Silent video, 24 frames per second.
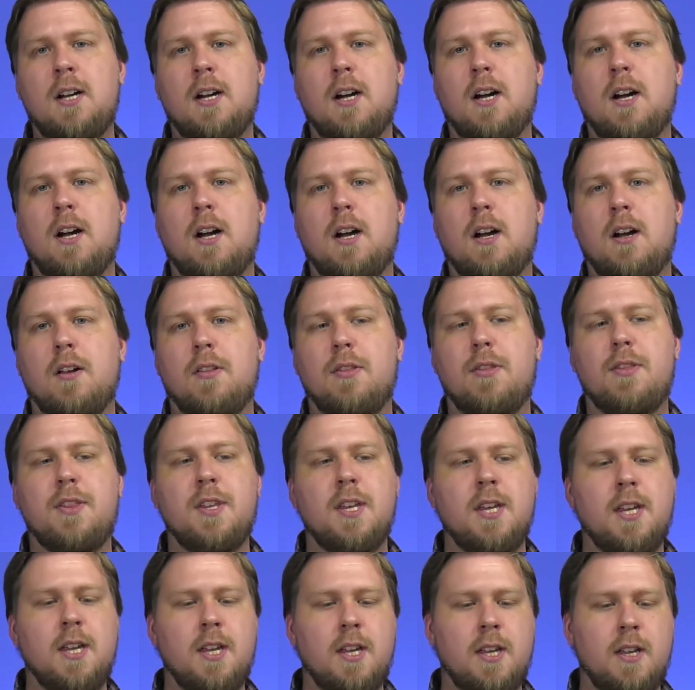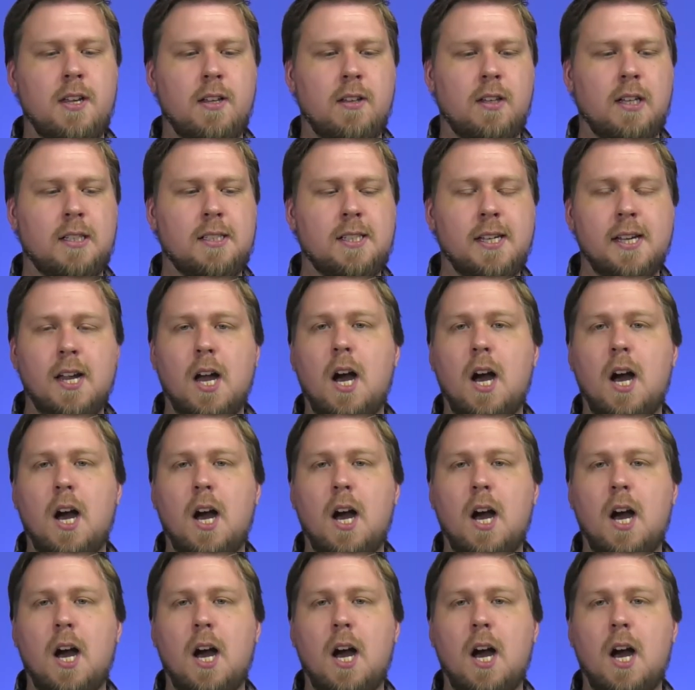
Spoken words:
the, let's say,